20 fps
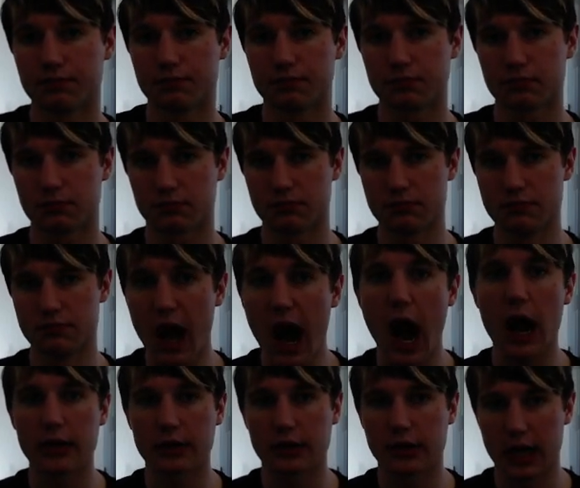not
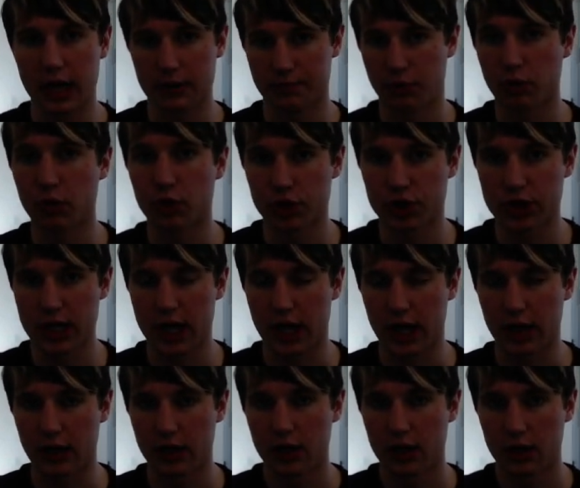get pushed in
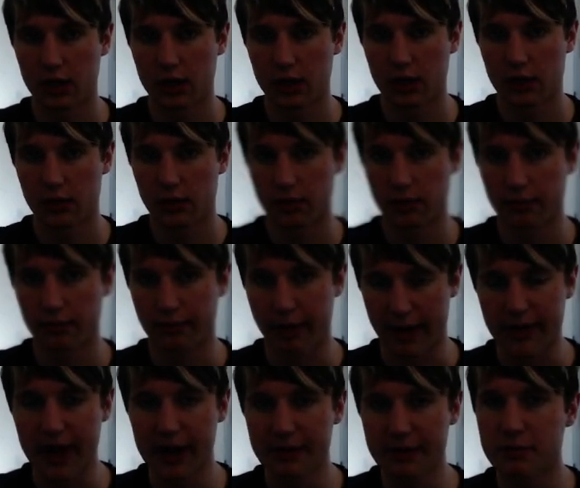by the
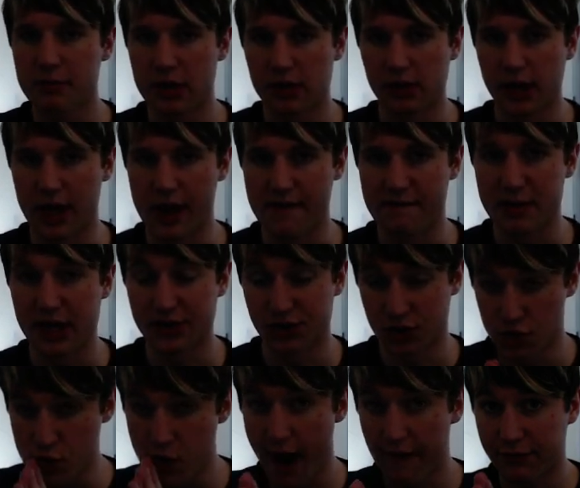enemy minion wave, because you
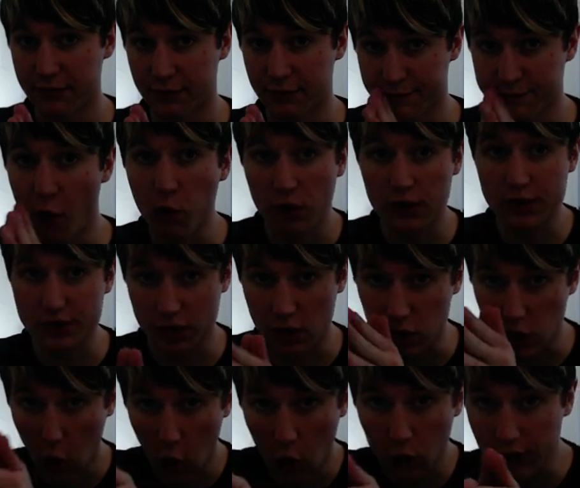have to focus on
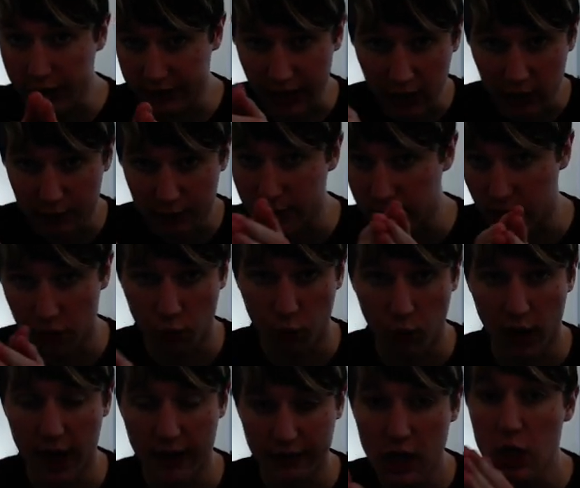culling their minion
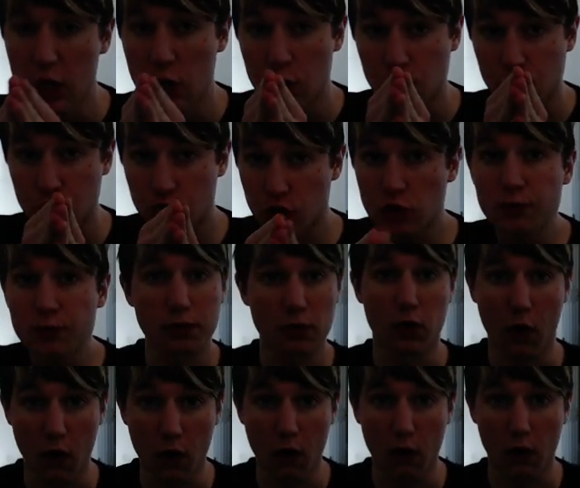wave super
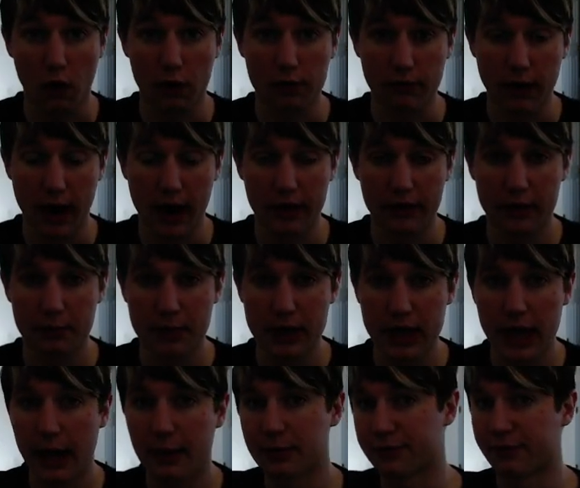hard rather than being able
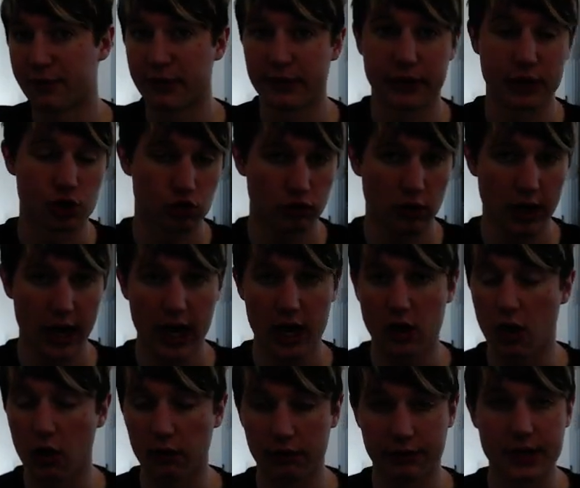to freely trade all these